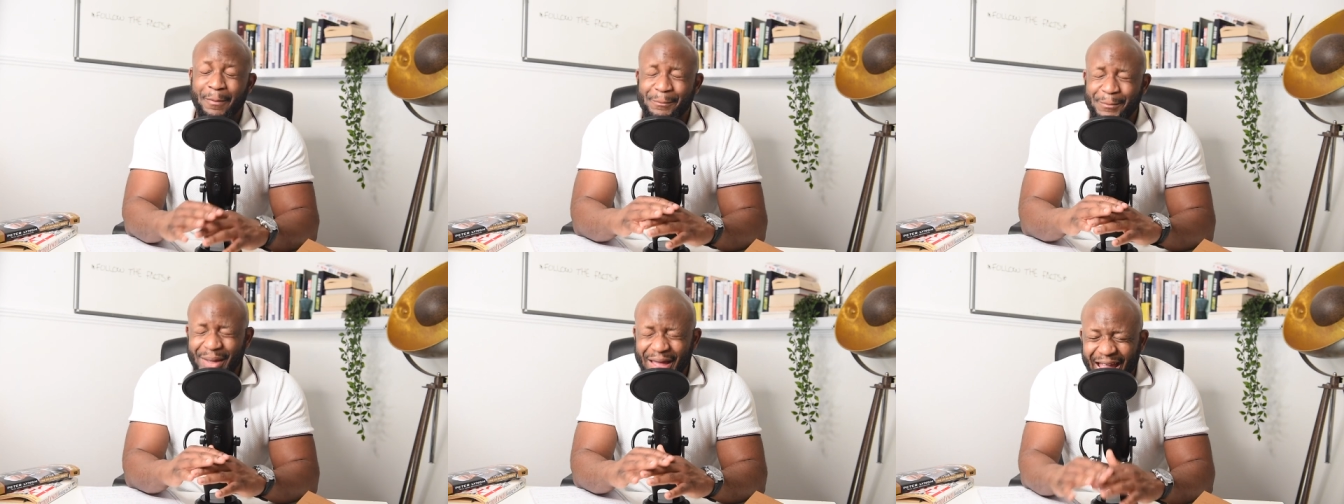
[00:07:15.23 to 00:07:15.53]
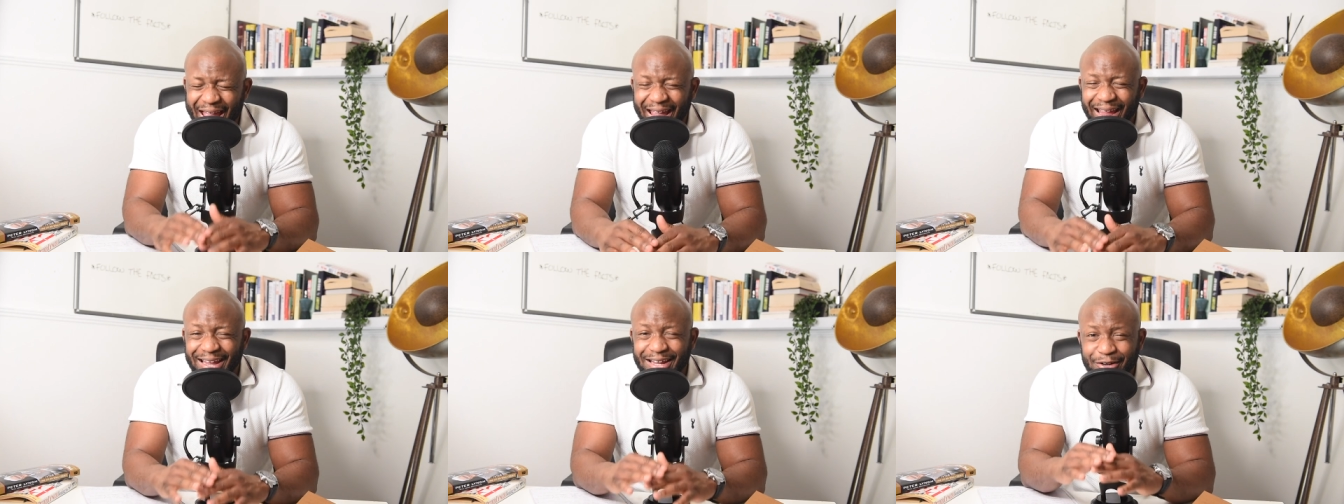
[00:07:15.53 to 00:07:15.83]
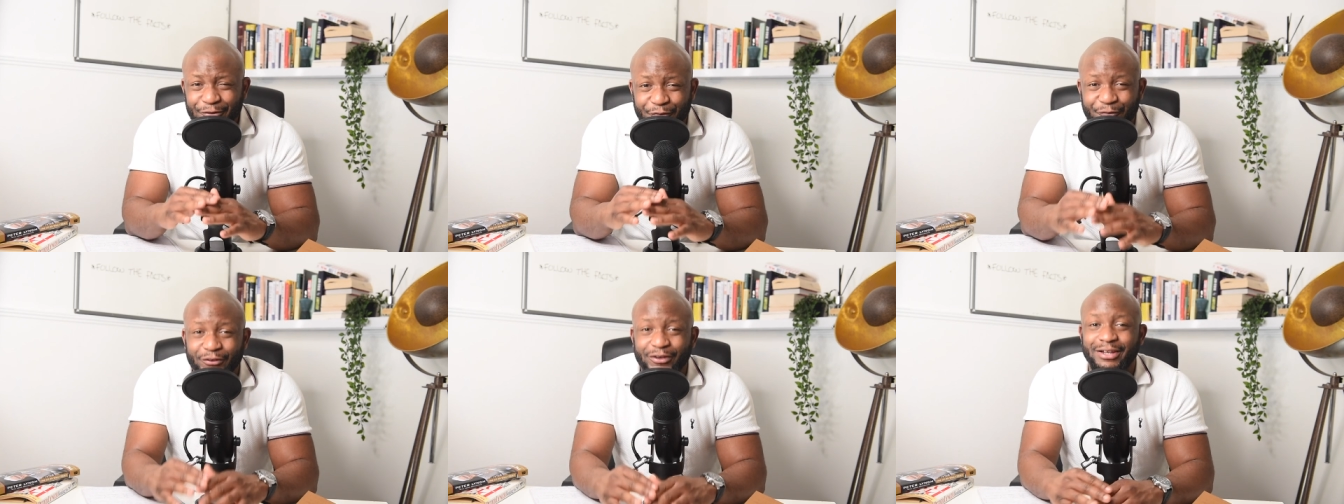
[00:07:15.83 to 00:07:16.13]

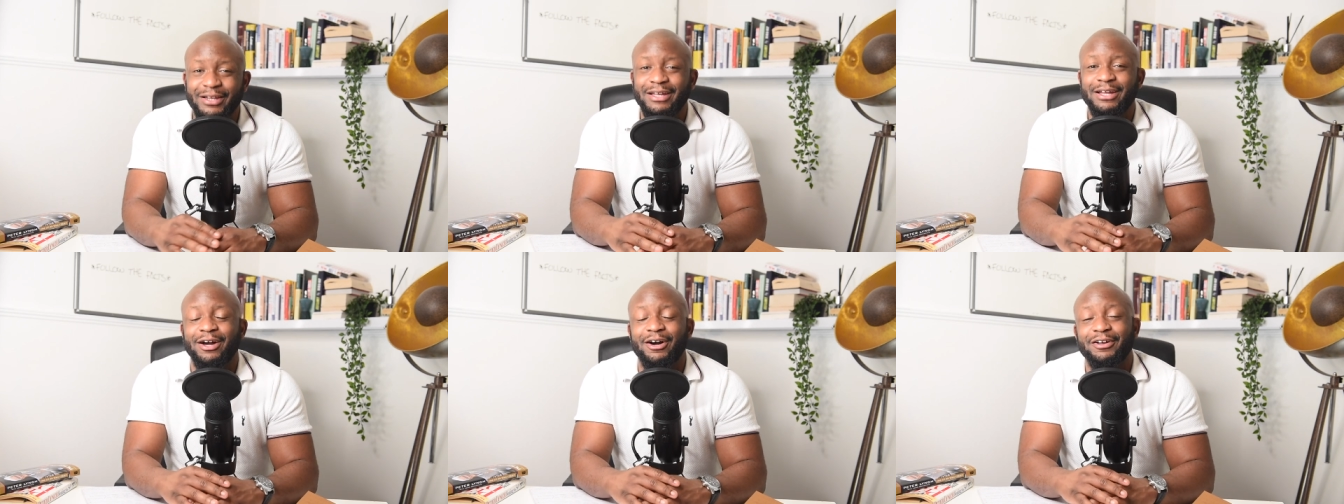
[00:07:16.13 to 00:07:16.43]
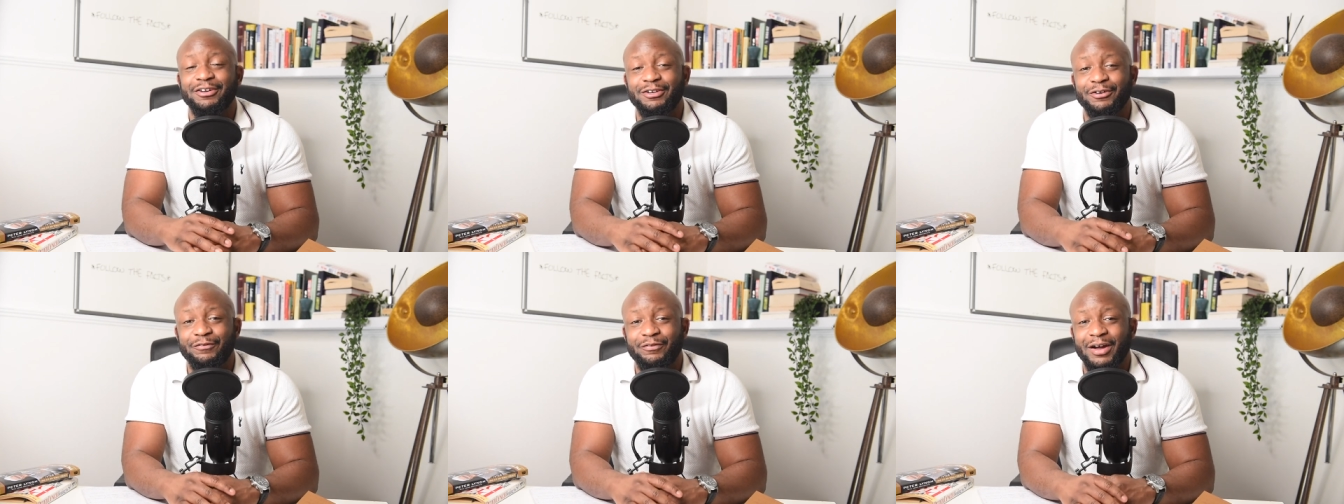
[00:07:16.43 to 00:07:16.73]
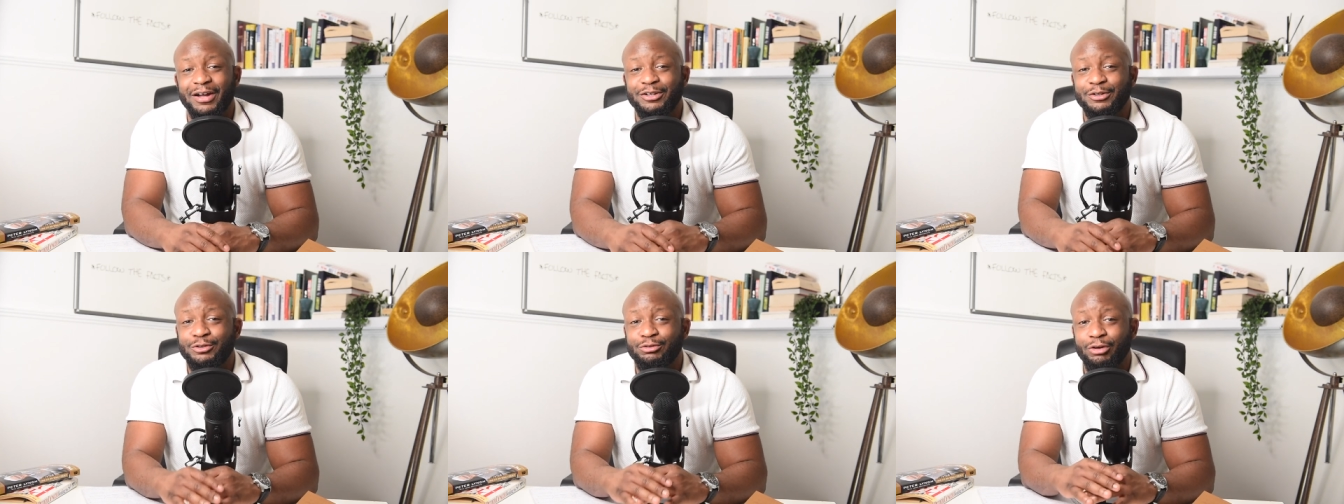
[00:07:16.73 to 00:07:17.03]
painfully
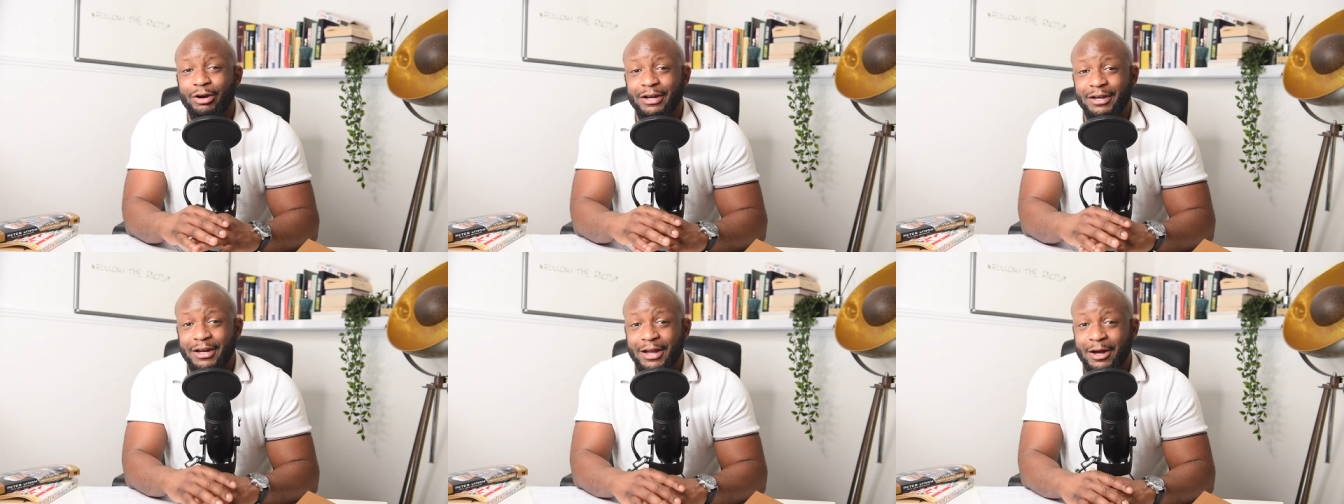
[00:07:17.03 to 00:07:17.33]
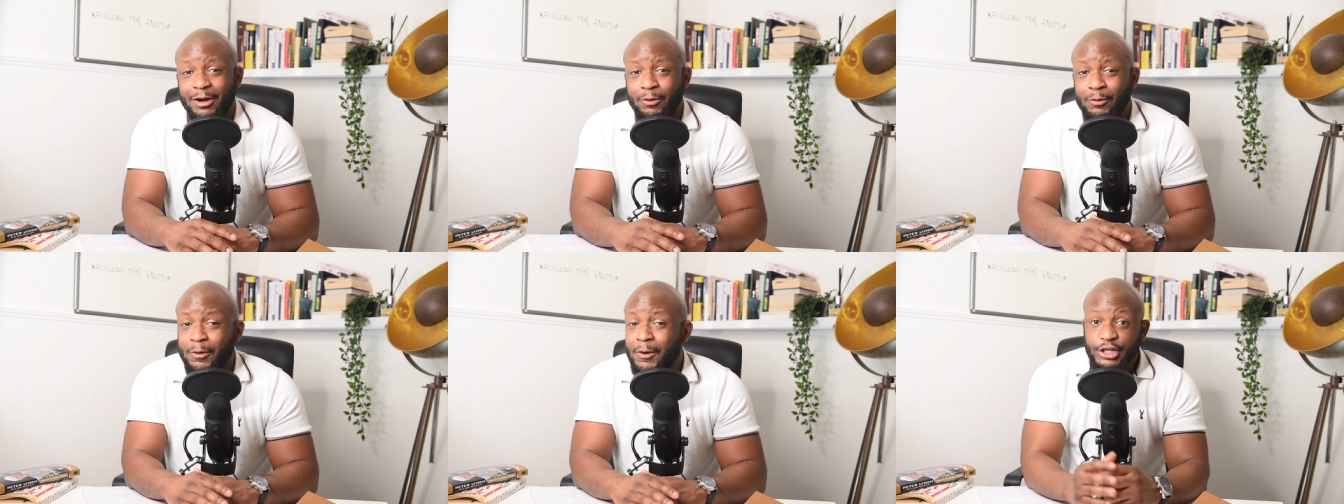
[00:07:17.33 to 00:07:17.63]
undervalued right now,